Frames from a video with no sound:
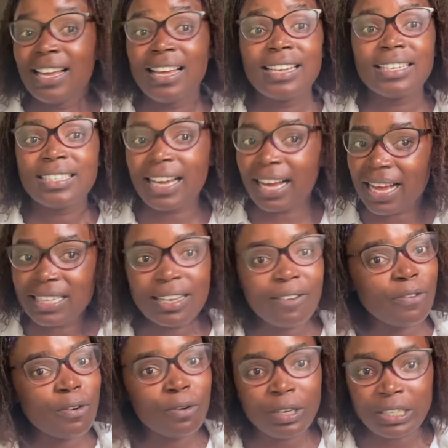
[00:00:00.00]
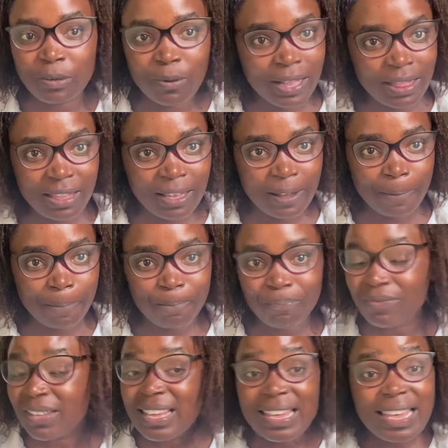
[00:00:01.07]
Sakaja forgot one thing.
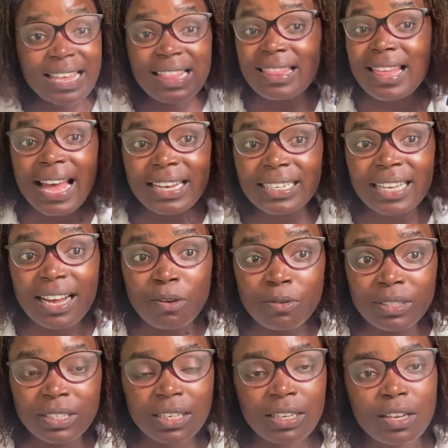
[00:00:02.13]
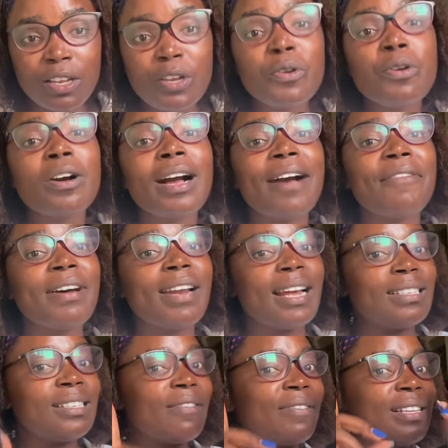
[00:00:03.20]
In that county, no governor
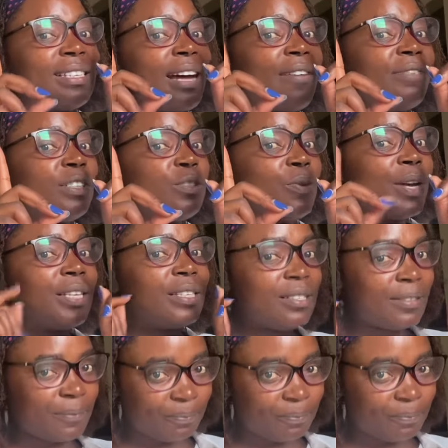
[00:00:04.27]
has ever served twice.